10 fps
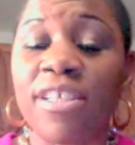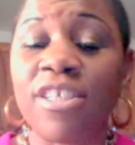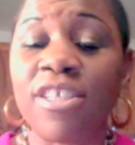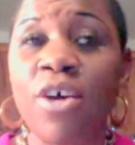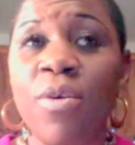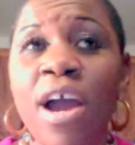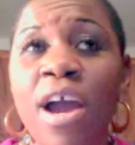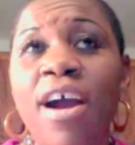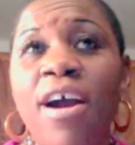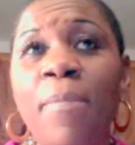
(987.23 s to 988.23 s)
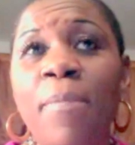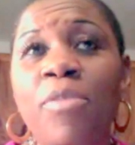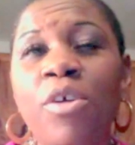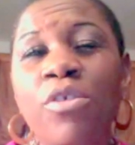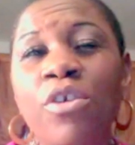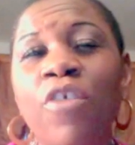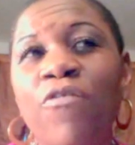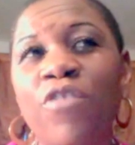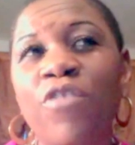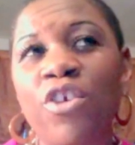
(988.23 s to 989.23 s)
So those are a
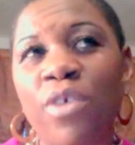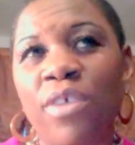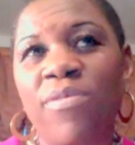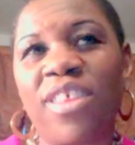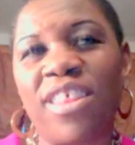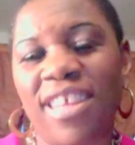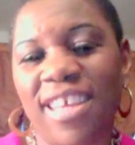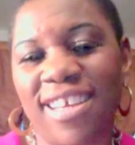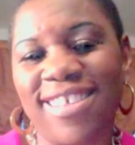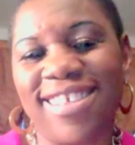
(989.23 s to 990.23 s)
few of the things